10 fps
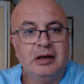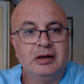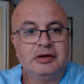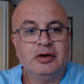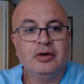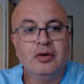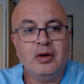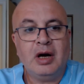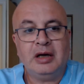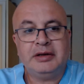so who
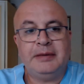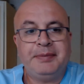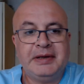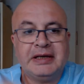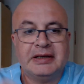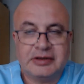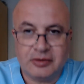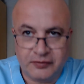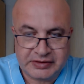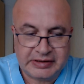are the applicants
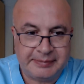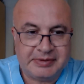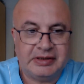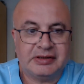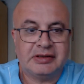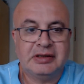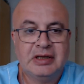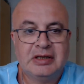of asepsis?